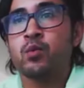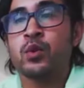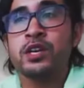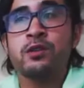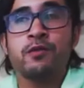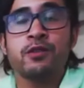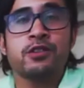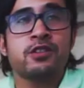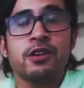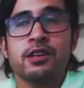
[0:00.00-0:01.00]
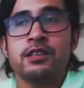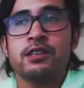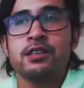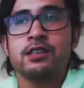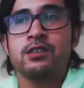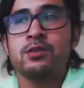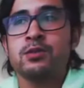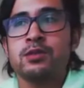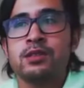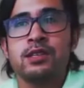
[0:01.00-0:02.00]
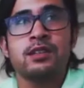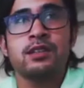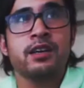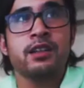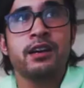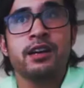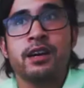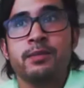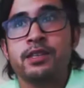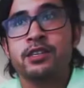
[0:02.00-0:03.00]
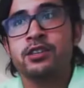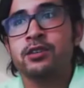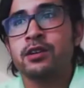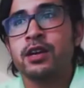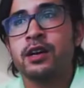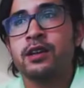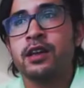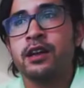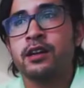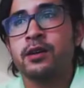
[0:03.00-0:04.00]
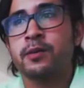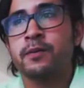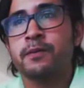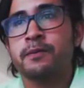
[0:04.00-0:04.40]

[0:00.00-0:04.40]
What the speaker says: When you first started, did you see like a lot of competition, or how did that go?